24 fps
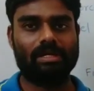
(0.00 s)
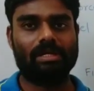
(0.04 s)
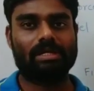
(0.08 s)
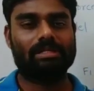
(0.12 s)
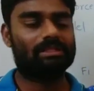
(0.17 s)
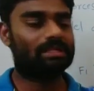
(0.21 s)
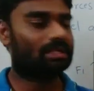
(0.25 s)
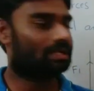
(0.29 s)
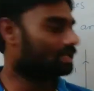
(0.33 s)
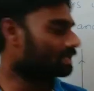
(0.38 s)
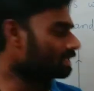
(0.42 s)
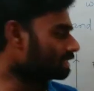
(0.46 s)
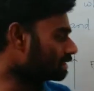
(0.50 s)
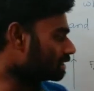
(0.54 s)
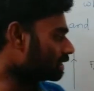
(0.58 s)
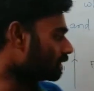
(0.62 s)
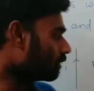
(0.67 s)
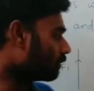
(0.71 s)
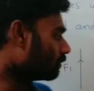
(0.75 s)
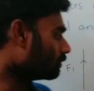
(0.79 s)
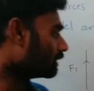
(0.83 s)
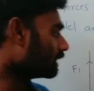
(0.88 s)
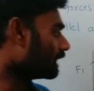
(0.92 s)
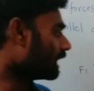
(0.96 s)
that is
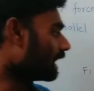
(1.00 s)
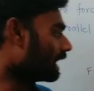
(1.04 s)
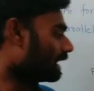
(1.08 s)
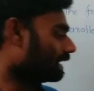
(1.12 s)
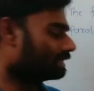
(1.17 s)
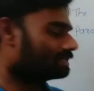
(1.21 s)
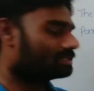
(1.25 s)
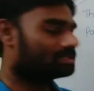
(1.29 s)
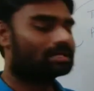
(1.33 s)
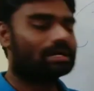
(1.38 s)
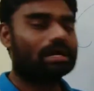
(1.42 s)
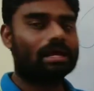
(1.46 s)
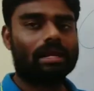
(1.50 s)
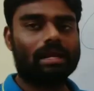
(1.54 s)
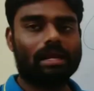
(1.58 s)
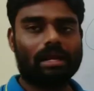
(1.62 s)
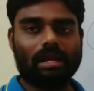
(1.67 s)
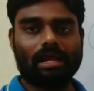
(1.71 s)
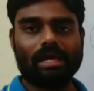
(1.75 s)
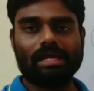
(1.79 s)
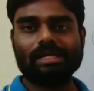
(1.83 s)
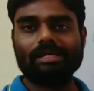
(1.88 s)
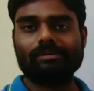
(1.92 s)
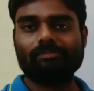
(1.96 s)
known as
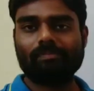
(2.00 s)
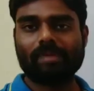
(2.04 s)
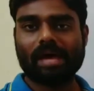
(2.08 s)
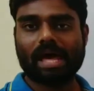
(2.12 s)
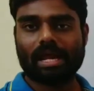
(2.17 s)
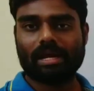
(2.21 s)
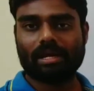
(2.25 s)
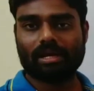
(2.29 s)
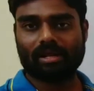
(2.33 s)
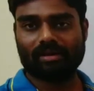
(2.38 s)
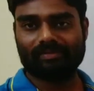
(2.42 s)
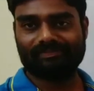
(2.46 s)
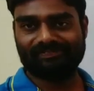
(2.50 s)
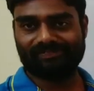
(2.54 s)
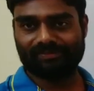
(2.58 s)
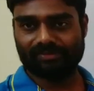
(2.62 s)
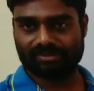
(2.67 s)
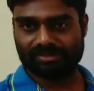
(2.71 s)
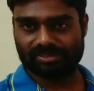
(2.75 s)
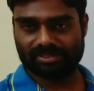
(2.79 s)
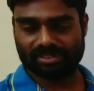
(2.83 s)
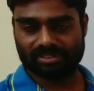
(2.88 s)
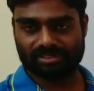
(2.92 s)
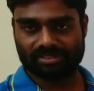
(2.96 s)
like parallel
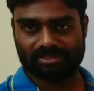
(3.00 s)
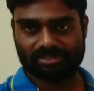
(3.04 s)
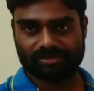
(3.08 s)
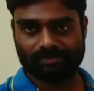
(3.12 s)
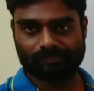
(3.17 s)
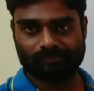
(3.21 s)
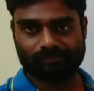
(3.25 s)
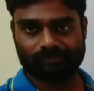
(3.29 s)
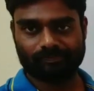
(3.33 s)
forces.